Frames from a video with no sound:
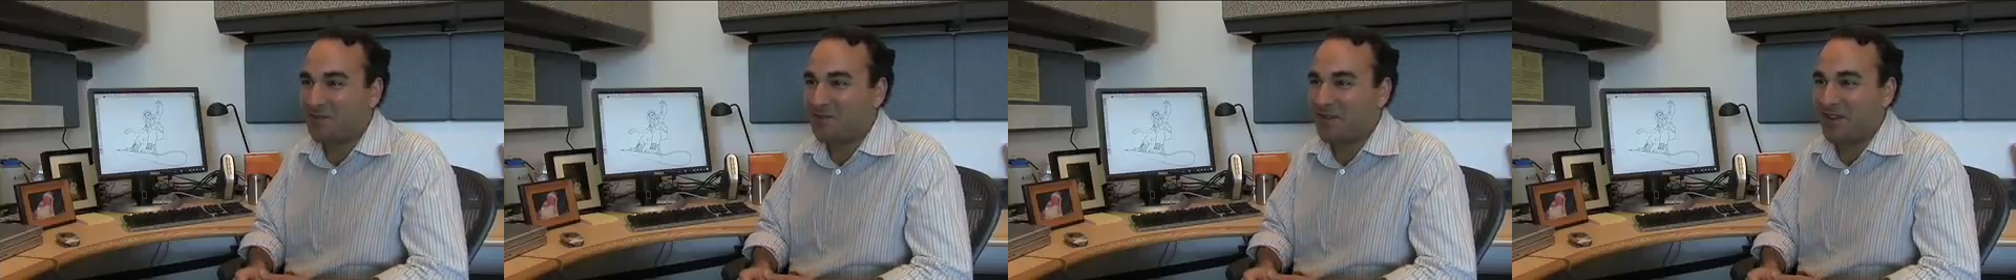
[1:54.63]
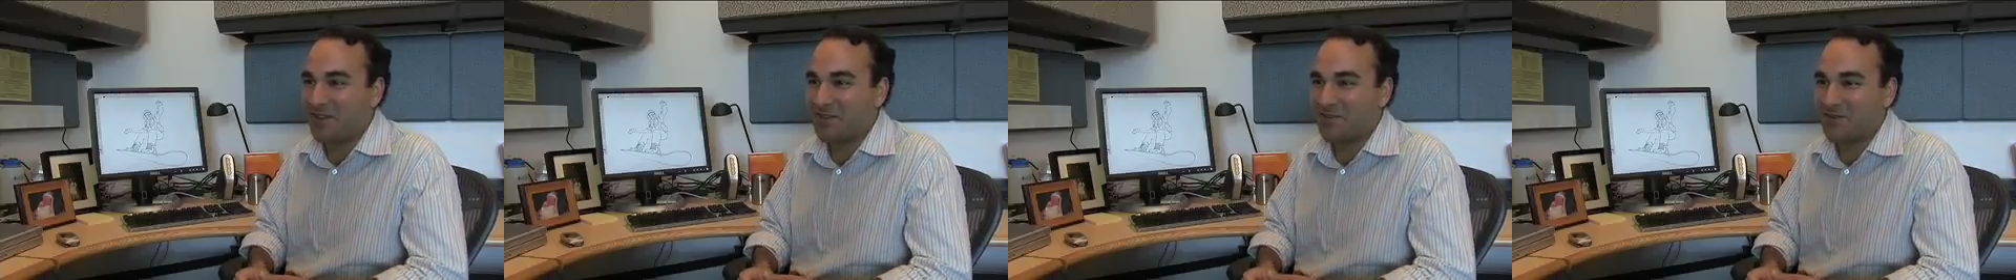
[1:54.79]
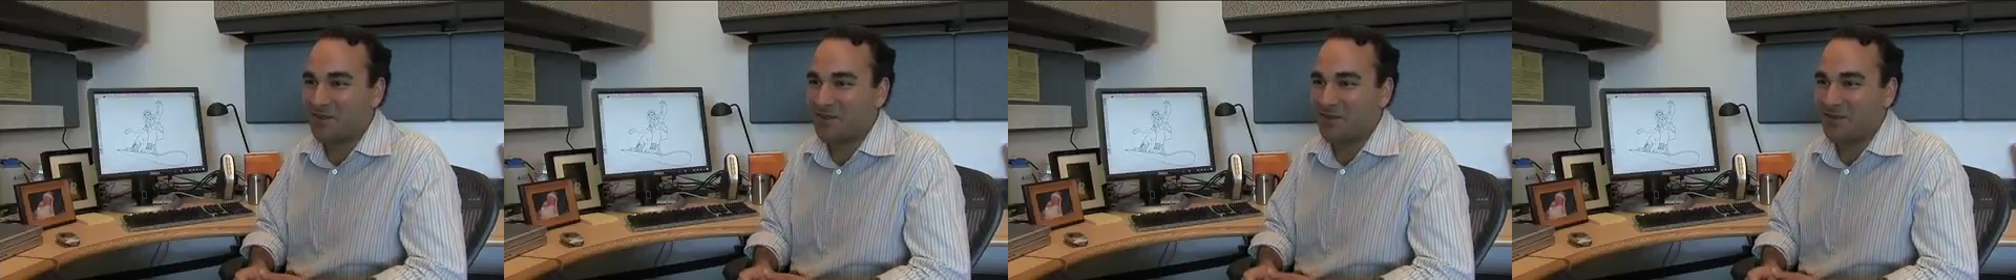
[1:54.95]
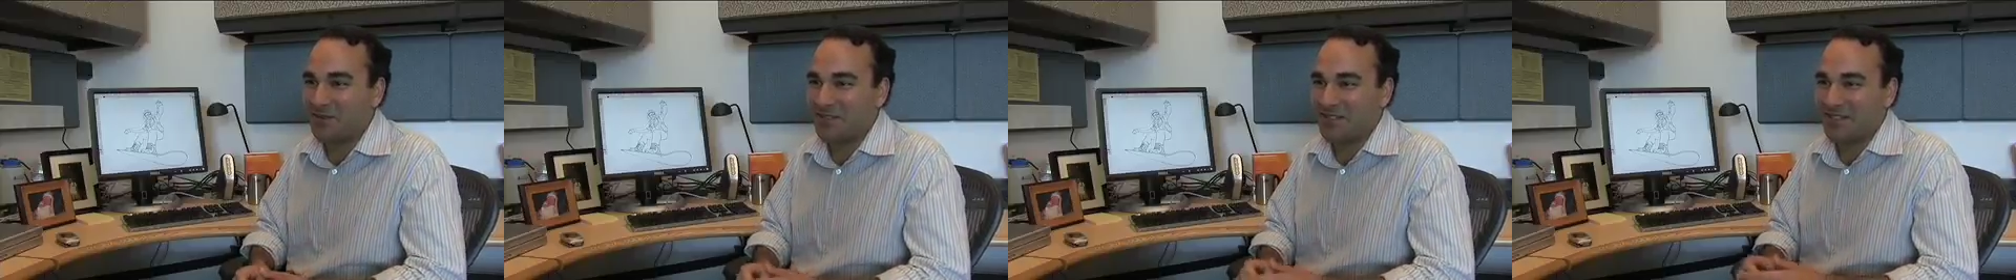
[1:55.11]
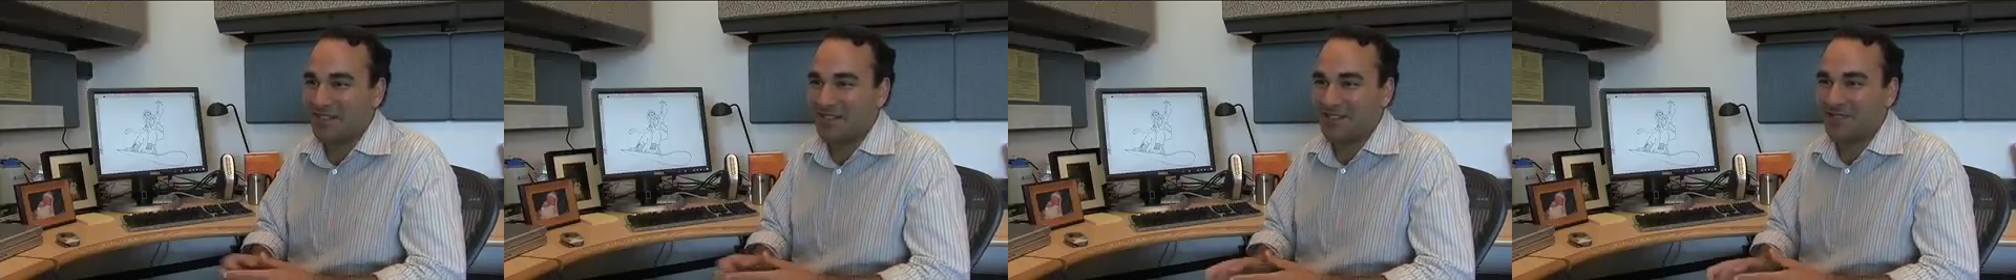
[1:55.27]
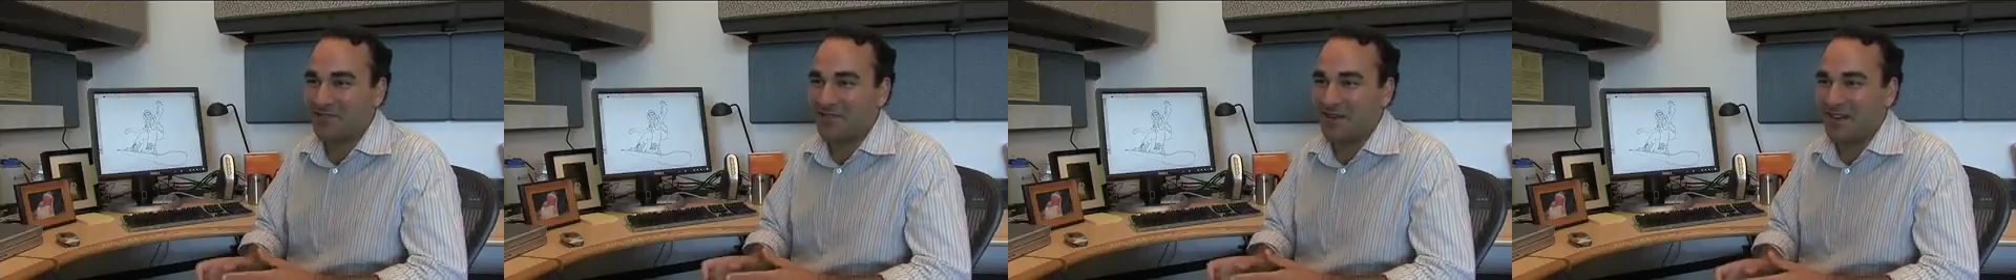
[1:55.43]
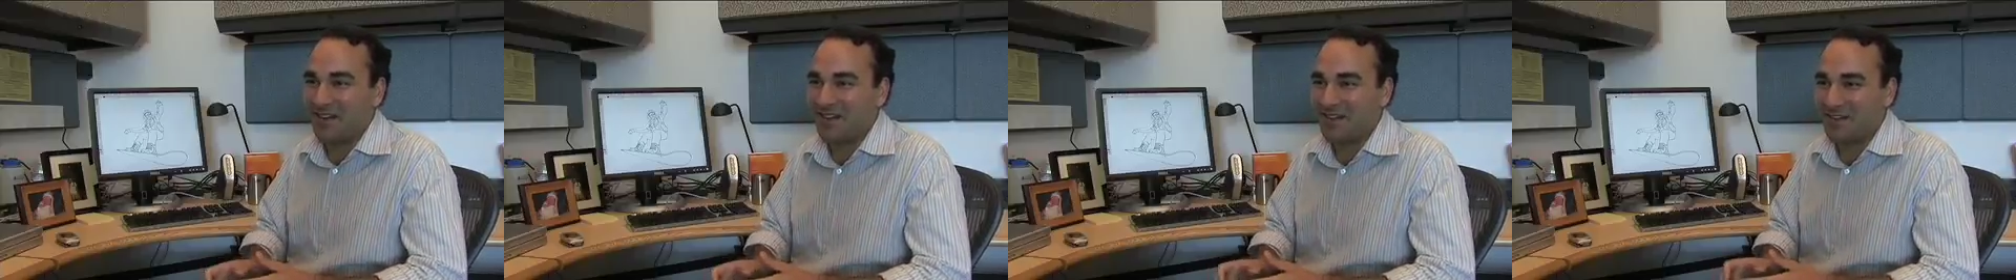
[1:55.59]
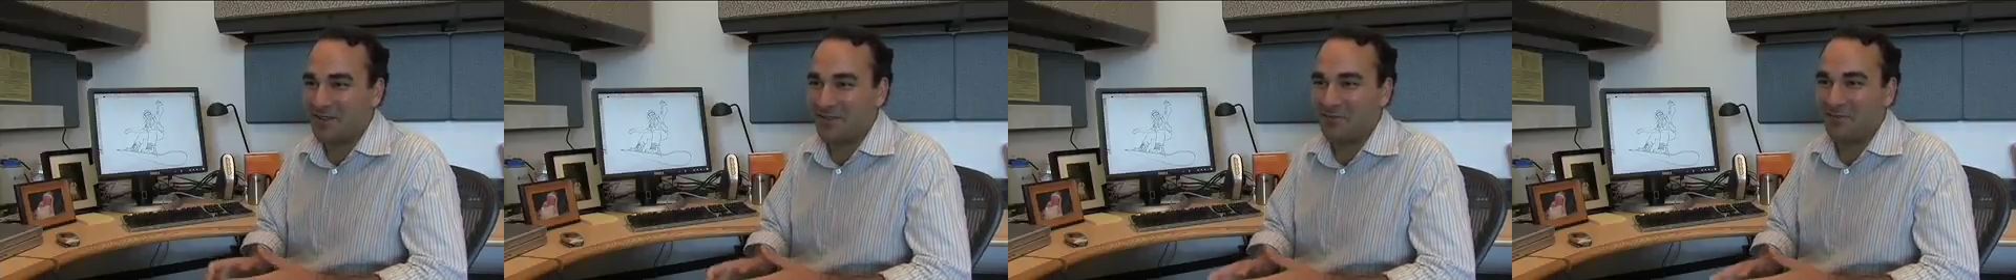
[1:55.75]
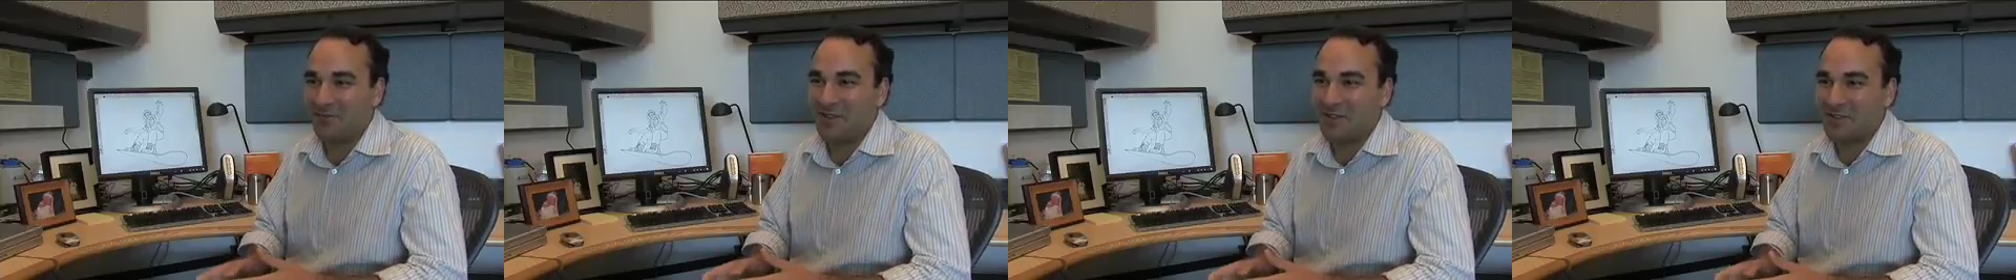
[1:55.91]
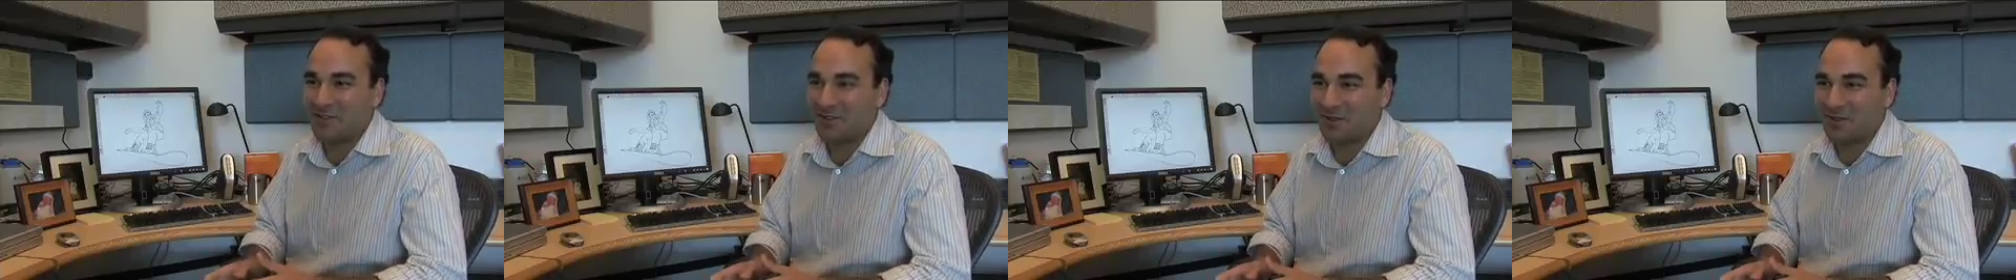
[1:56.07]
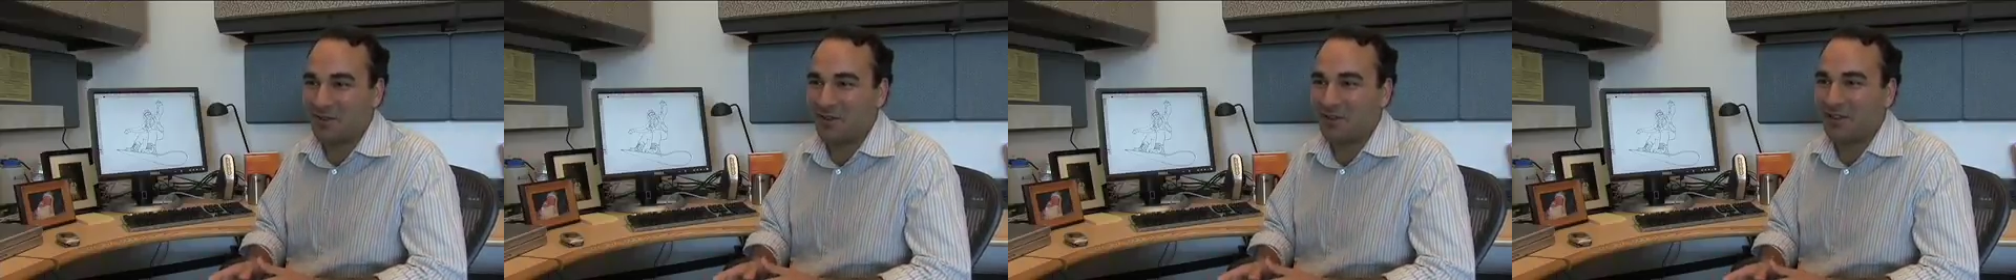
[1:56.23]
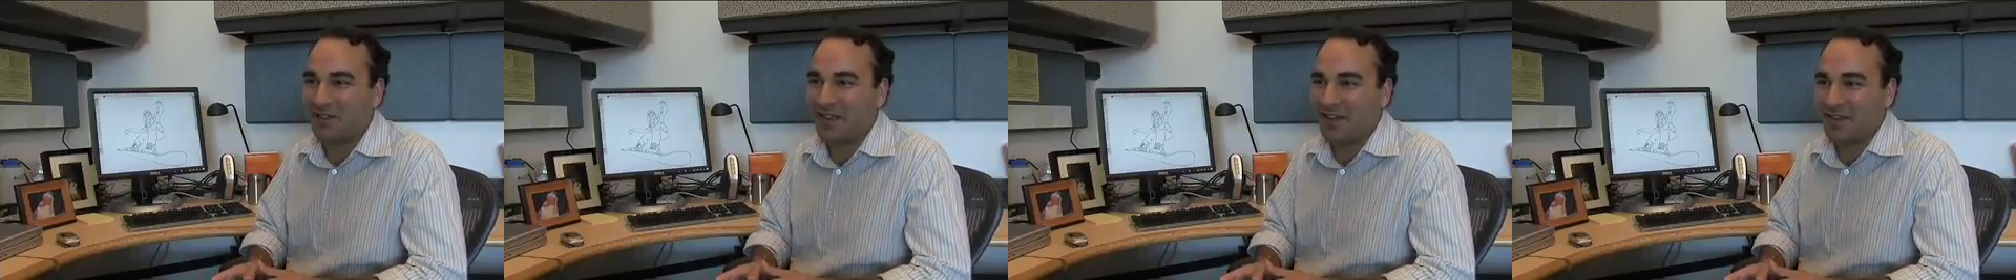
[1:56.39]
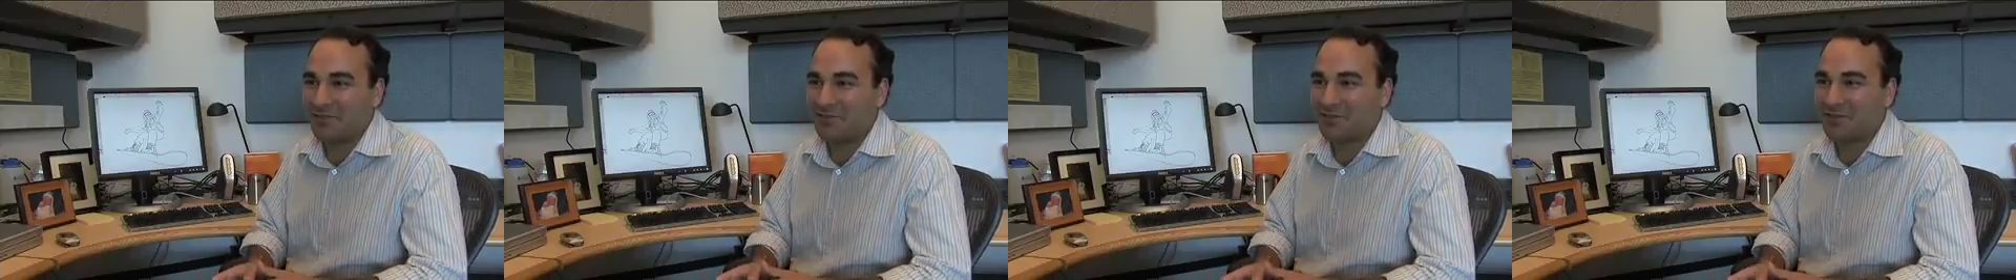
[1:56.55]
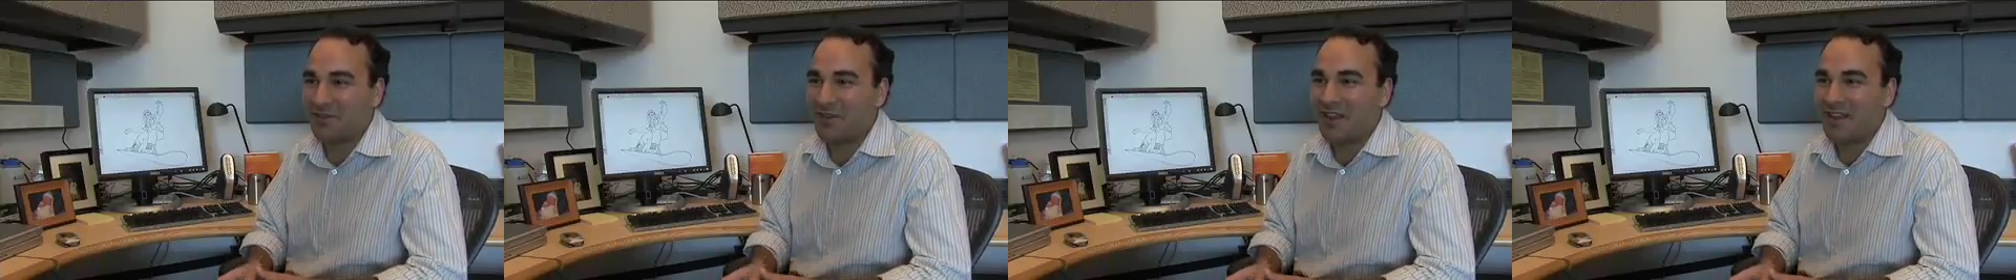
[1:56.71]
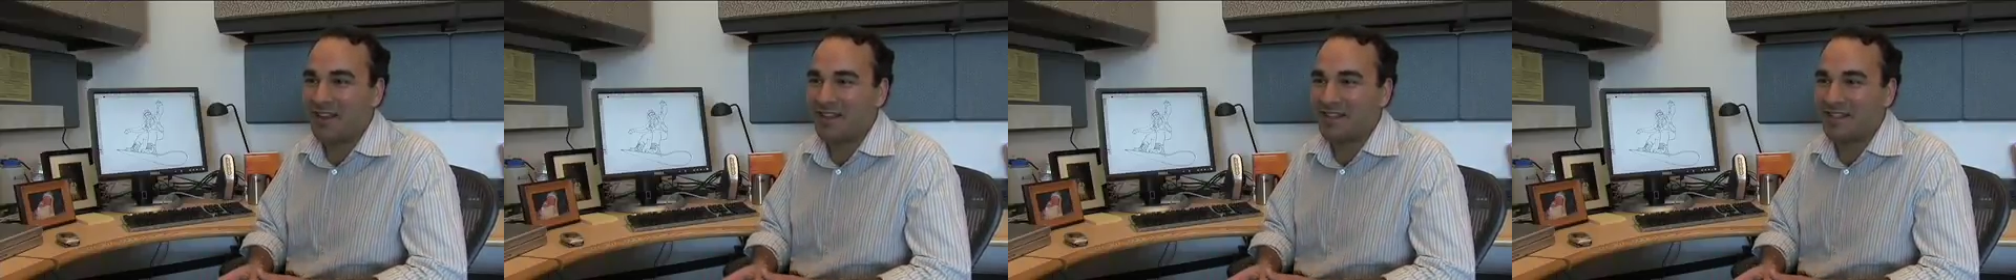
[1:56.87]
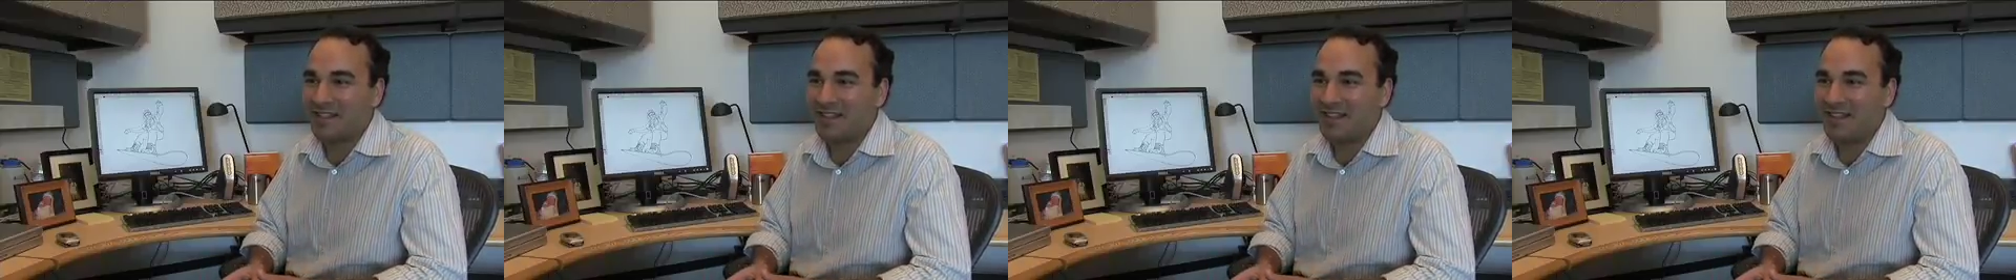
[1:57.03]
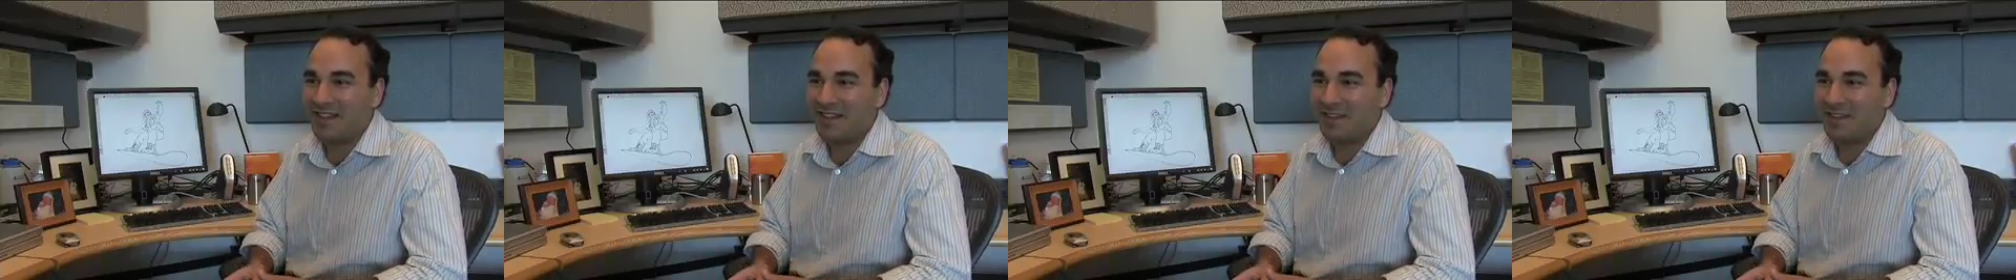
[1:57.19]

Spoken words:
we introduced this great new feature called Live Trace,